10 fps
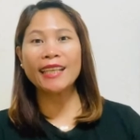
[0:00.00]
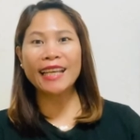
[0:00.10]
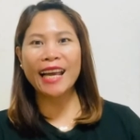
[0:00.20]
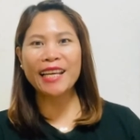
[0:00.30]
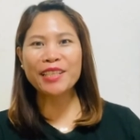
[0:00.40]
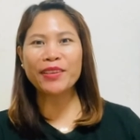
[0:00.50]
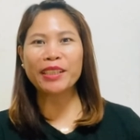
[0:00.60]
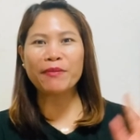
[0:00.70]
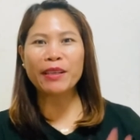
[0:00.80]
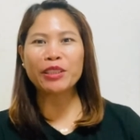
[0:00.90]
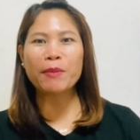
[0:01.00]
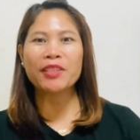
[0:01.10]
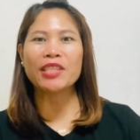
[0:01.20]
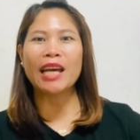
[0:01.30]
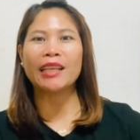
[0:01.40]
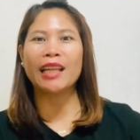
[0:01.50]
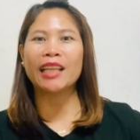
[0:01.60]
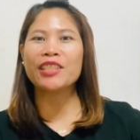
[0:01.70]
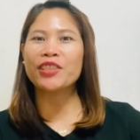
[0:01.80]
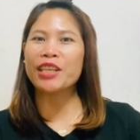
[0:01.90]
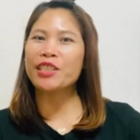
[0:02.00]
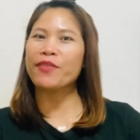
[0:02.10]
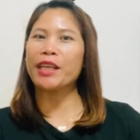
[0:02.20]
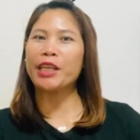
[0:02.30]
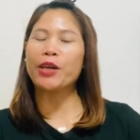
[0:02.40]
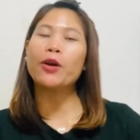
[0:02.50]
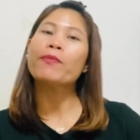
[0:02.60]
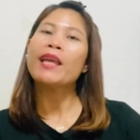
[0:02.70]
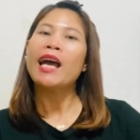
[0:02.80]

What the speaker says: Guys, welcome back to my channel. In today's video,